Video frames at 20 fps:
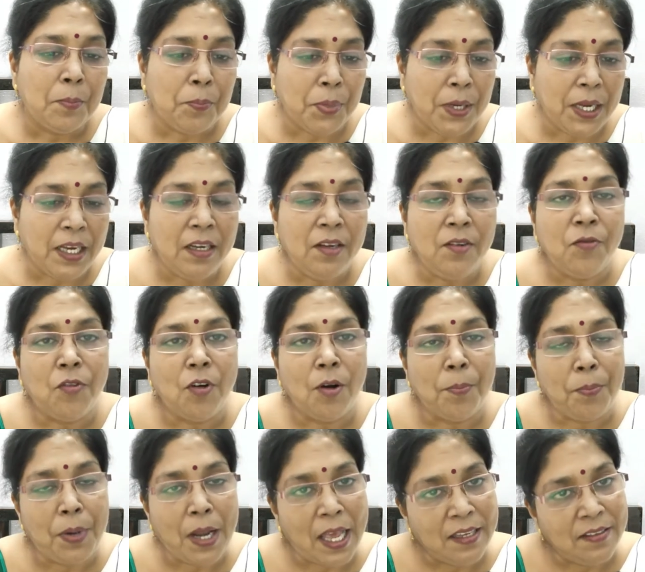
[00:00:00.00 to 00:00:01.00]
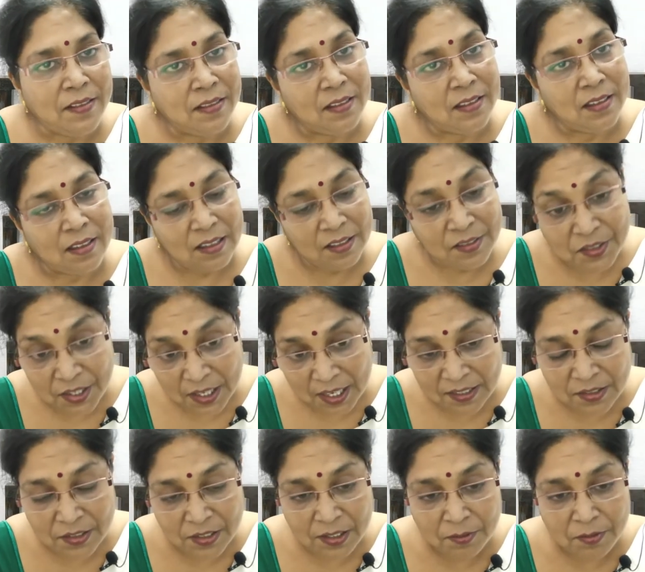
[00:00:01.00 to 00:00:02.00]
Pain for pleasure,
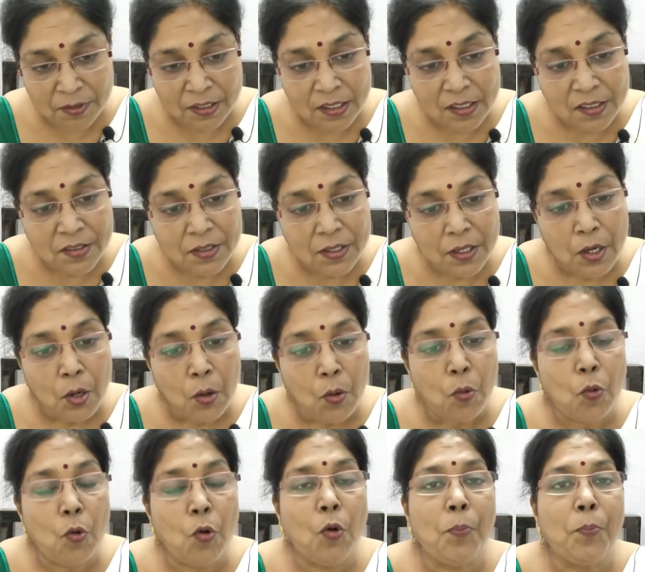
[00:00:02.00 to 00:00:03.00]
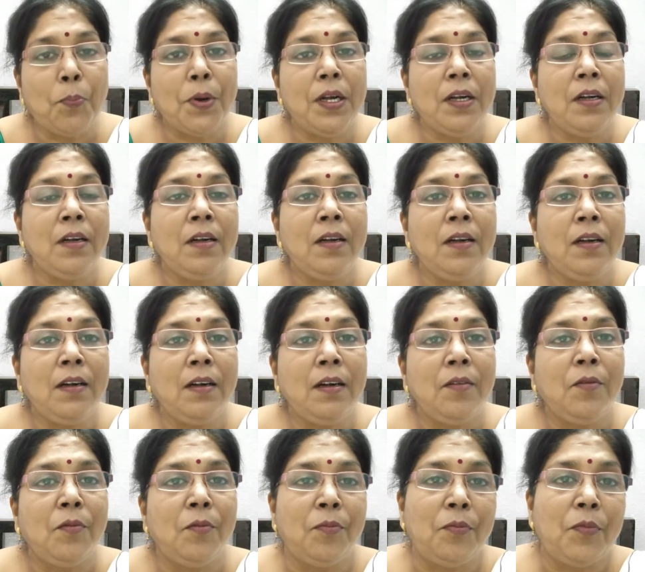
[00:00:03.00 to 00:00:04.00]
contrasting words. Open,
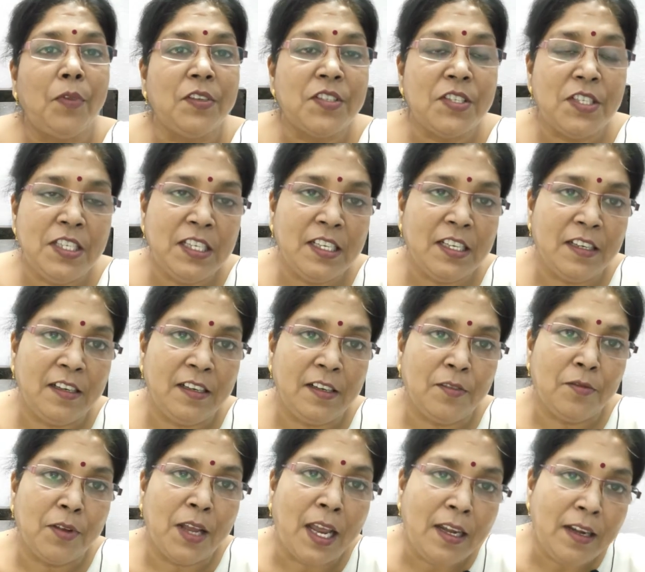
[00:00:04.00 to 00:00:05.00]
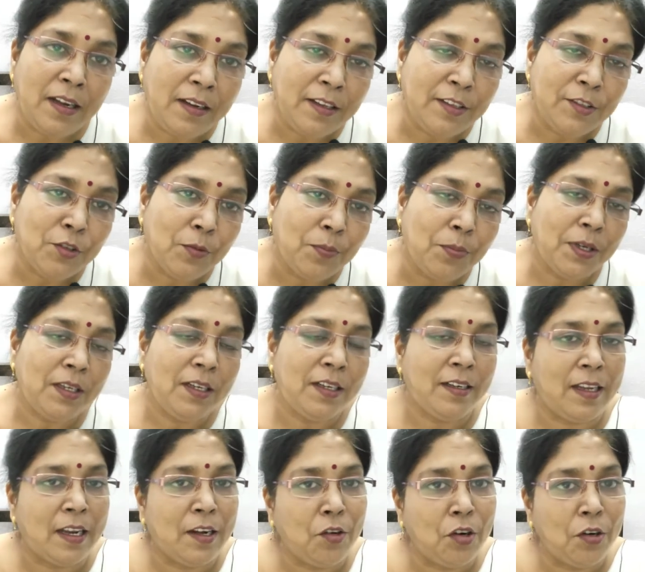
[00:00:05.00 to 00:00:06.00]
secret. When it is open,
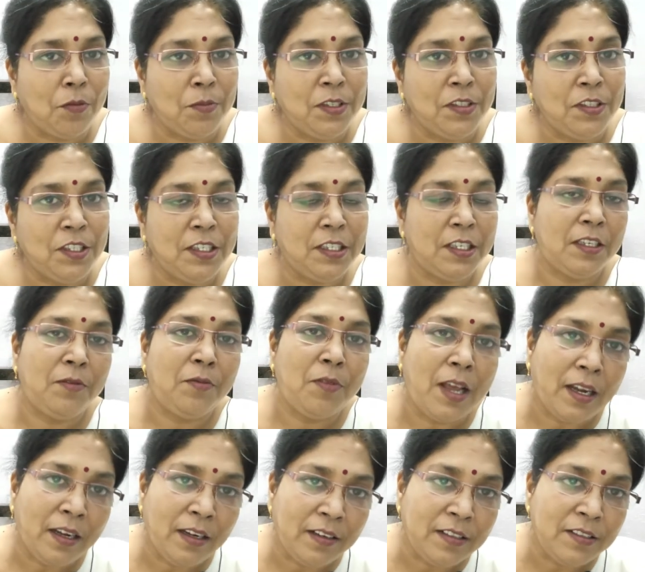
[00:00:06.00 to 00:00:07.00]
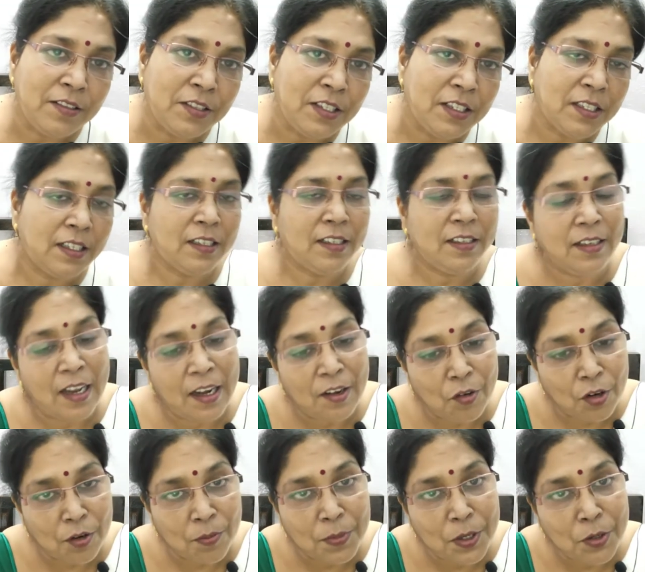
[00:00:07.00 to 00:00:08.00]
it cannot be secret. When it is secret, it
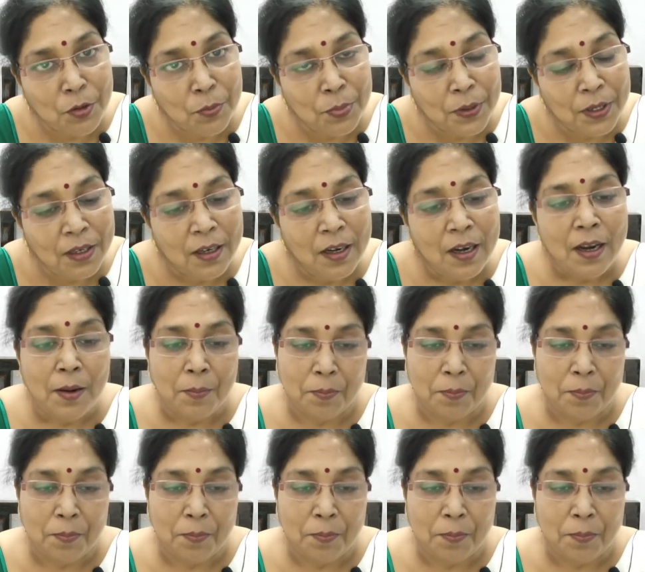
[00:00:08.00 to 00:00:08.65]
cannot be open.